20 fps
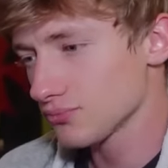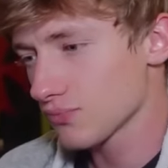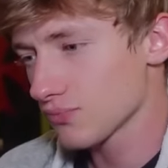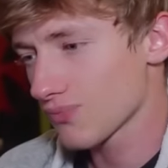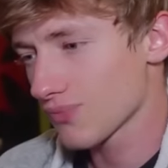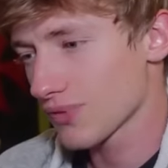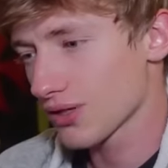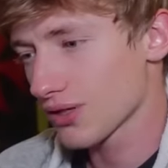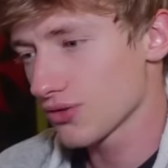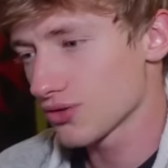
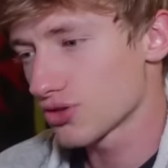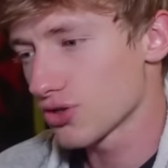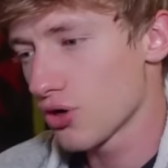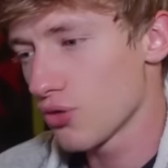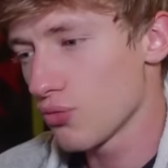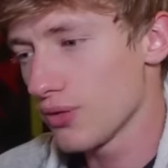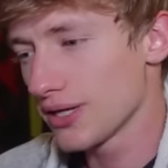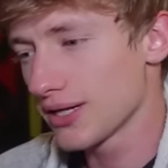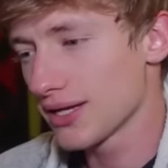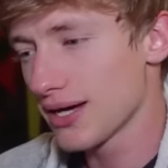so
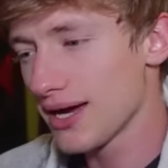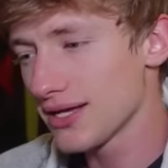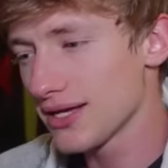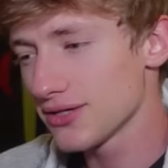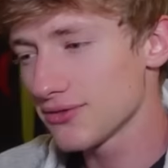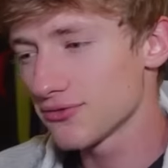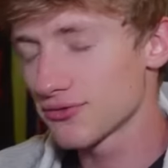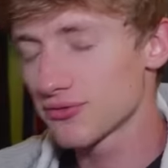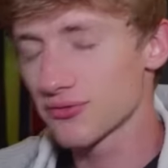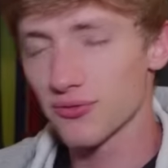we kind
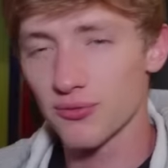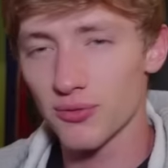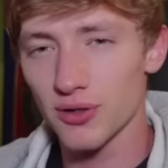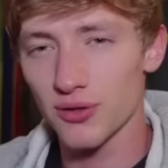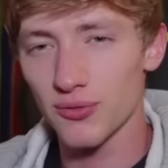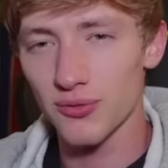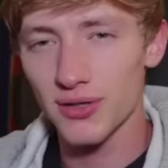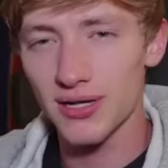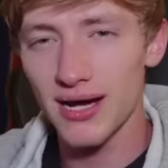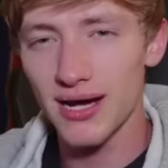of we're,
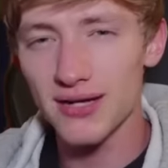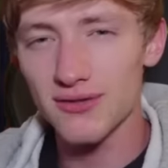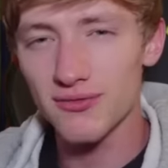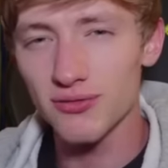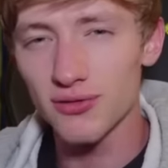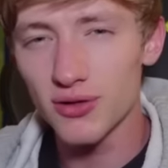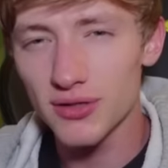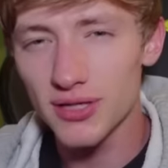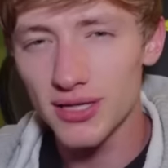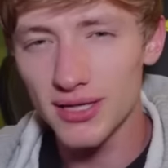we're kind of
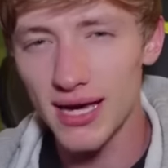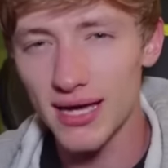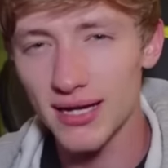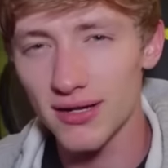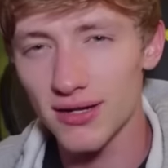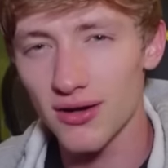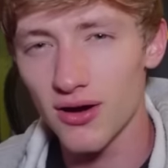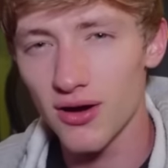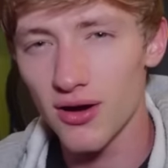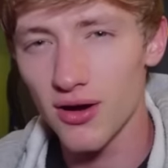looking at
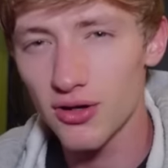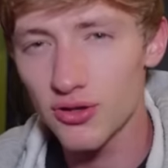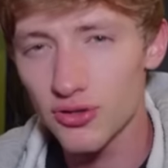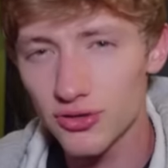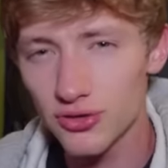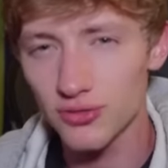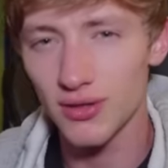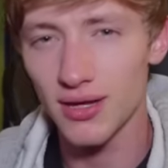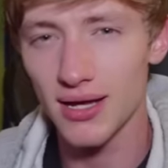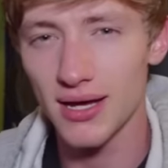an
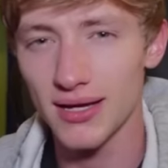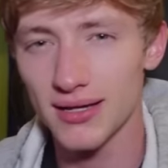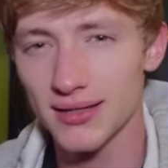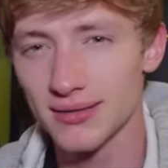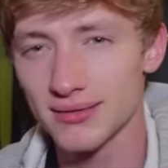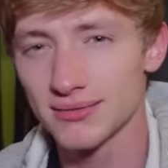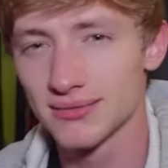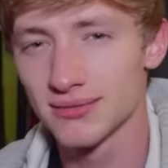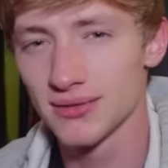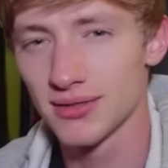underlying
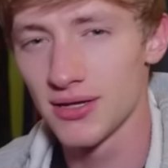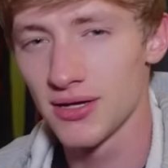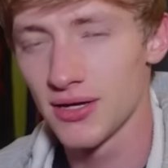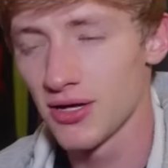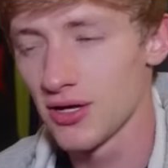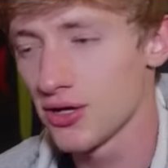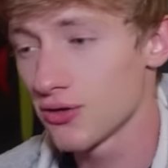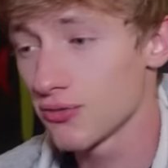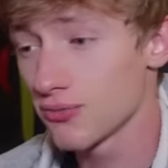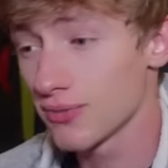
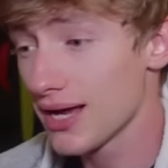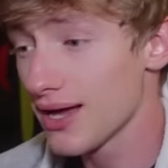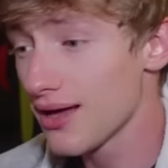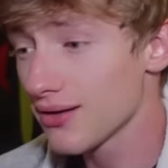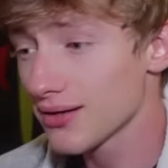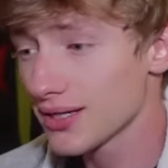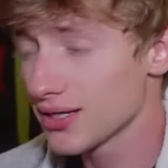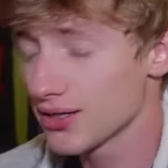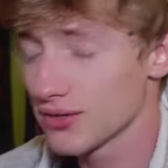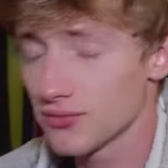reality
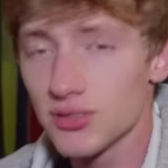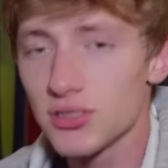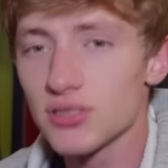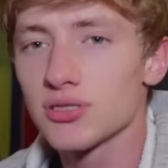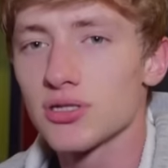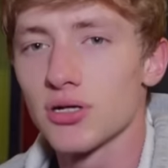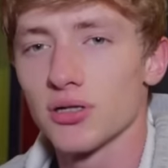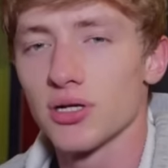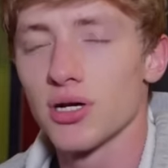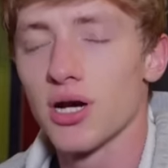here, and this is
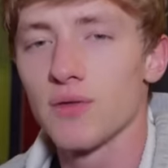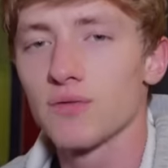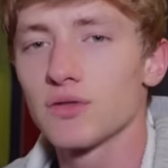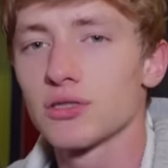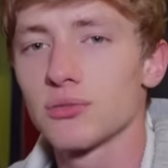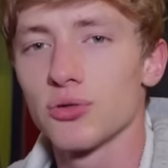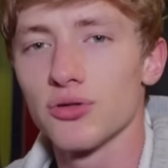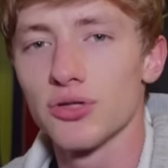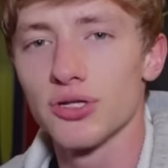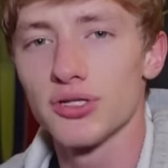
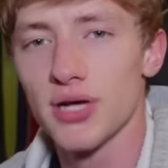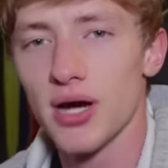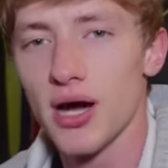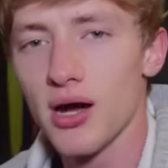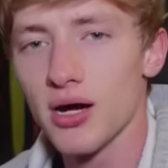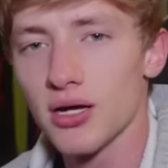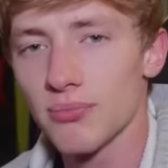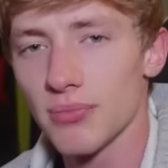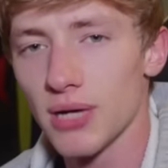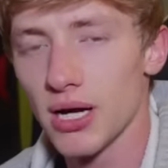uncomfortable to talk
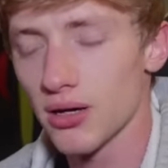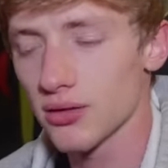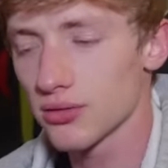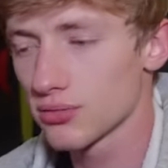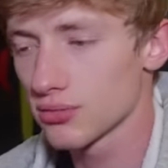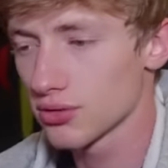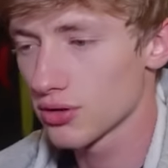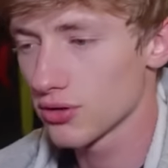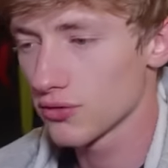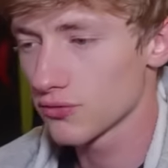about,
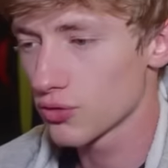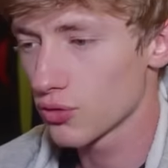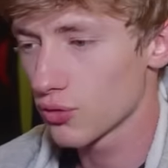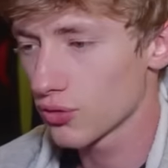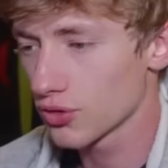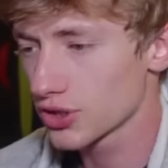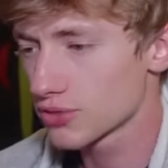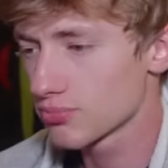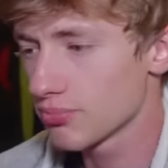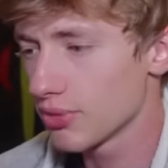of
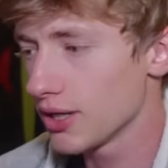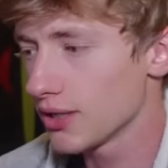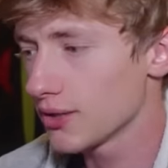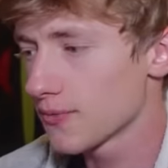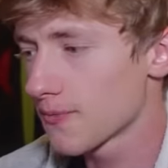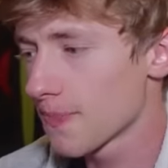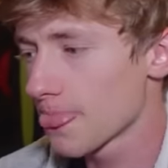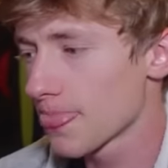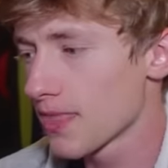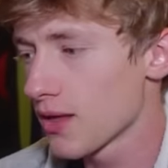course. But
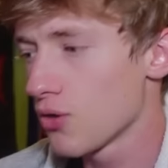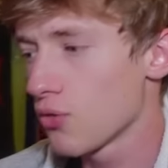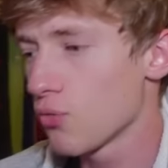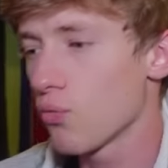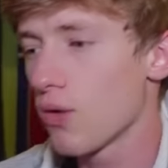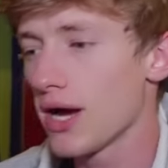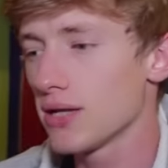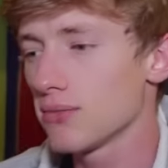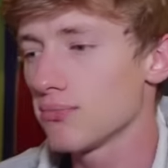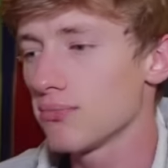
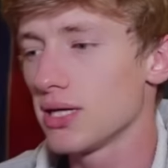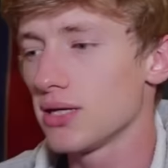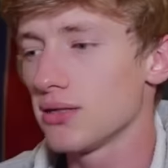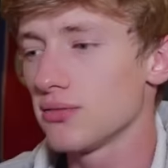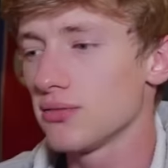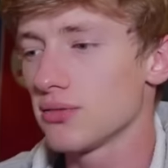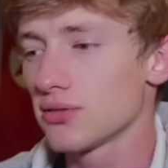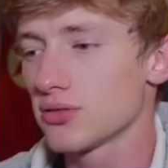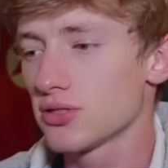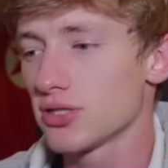white
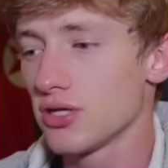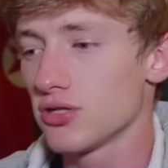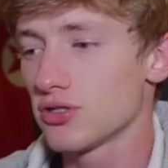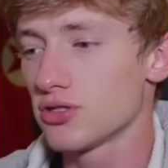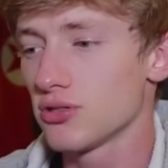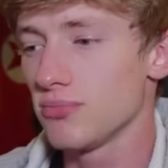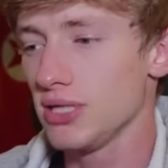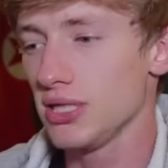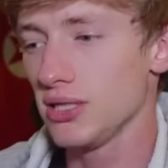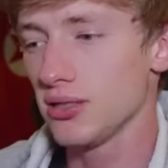men tend to
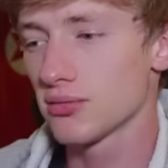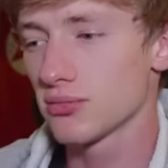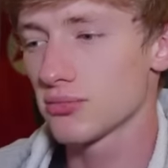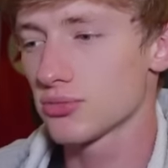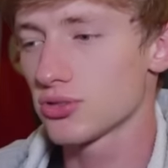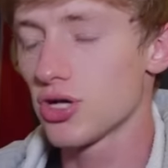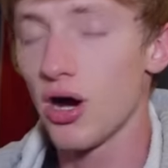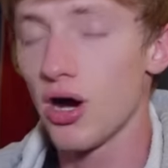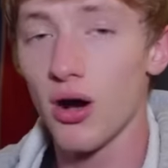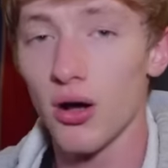be
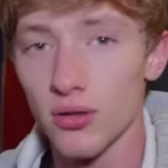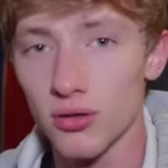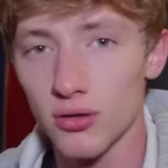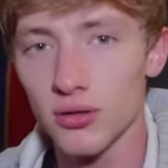taller